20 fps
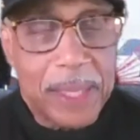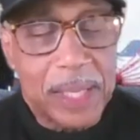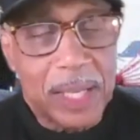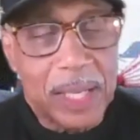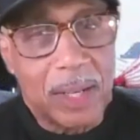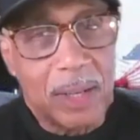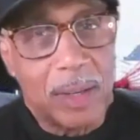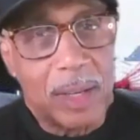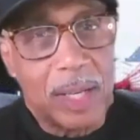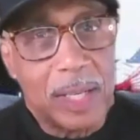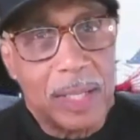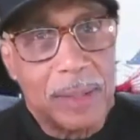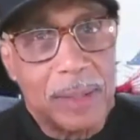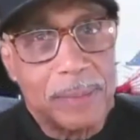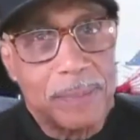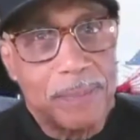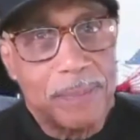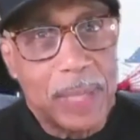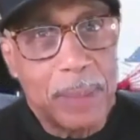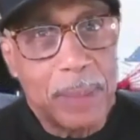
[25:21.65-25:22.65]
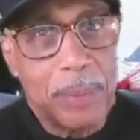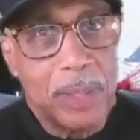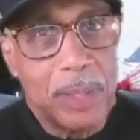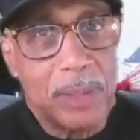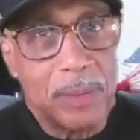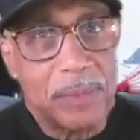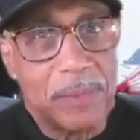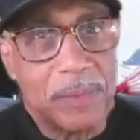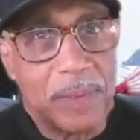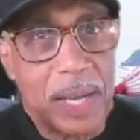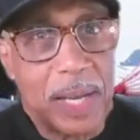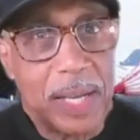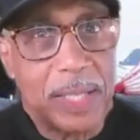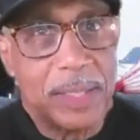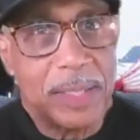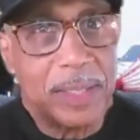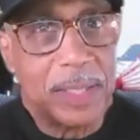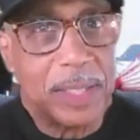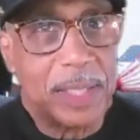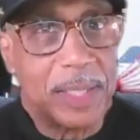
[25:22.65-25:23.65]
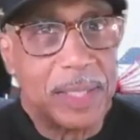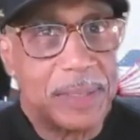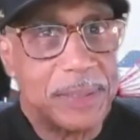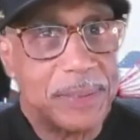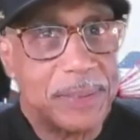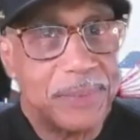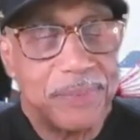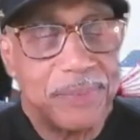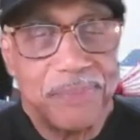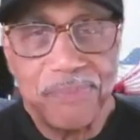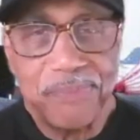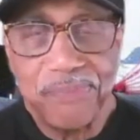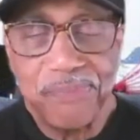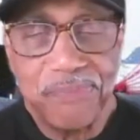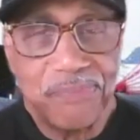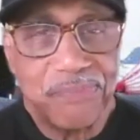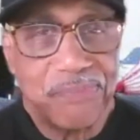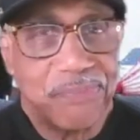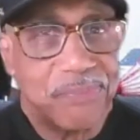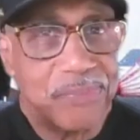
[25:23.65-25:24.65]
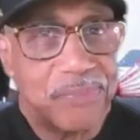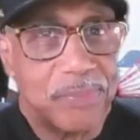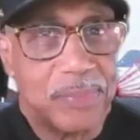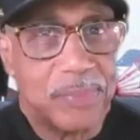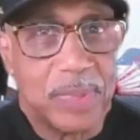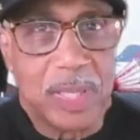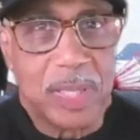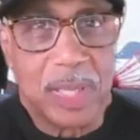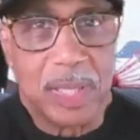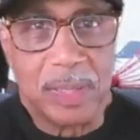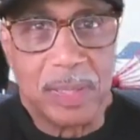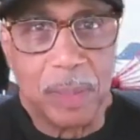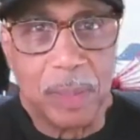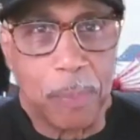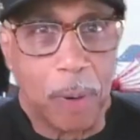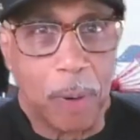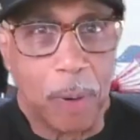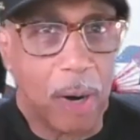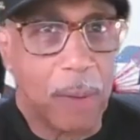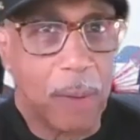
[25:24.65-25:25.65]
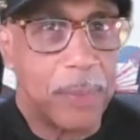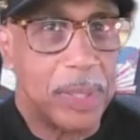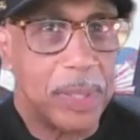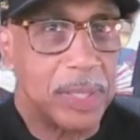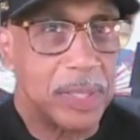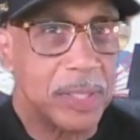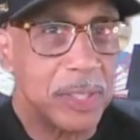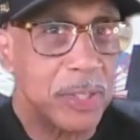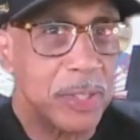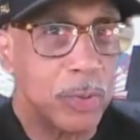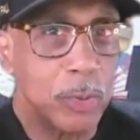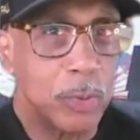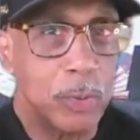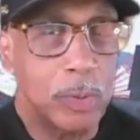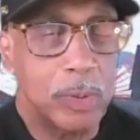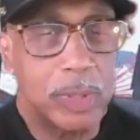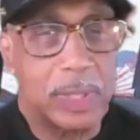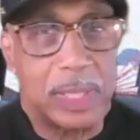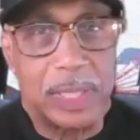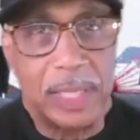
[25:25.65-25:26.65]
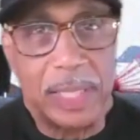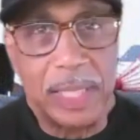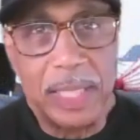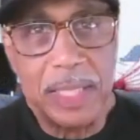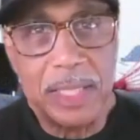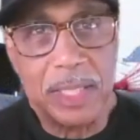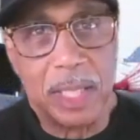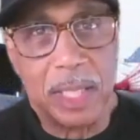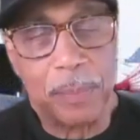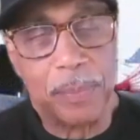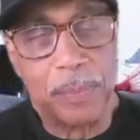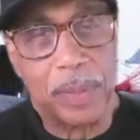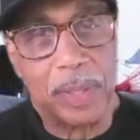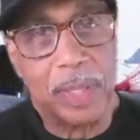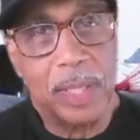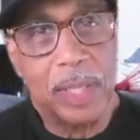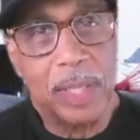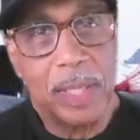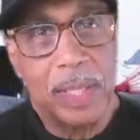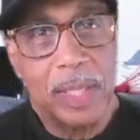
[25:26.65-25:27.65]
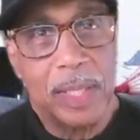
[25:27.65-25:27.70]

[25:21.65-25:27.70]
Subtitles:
Maybe you can find a department in the school that needs something.